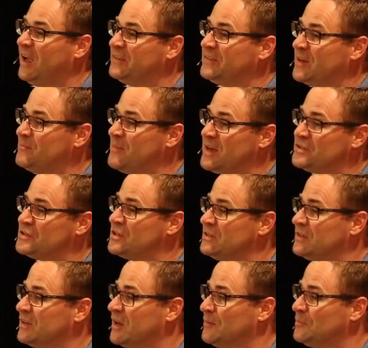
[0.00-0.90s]
as I
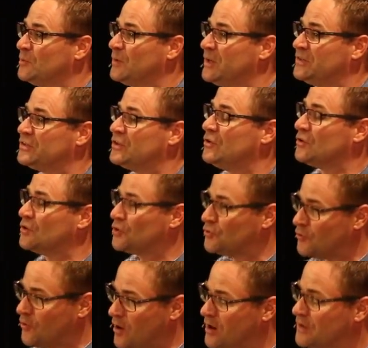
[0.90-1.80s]
mentioned a couple of weeks ago, to
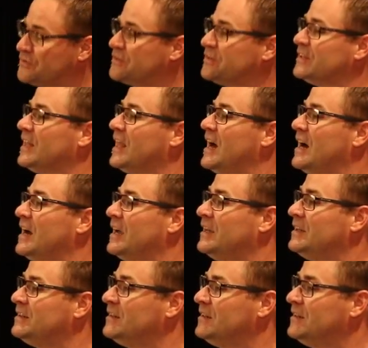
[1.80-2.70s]
cross the
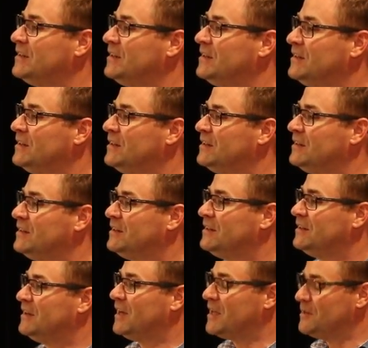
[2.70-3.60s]
line
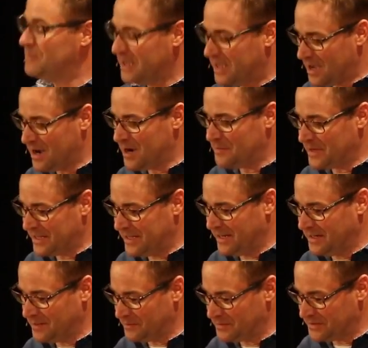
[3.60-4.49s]
and become a
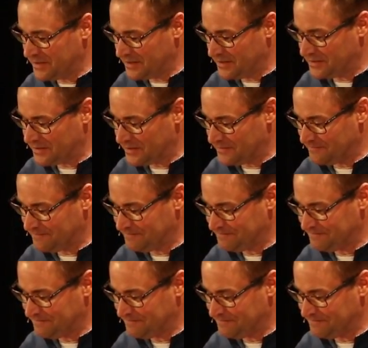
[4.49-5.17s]
kingdom citizen.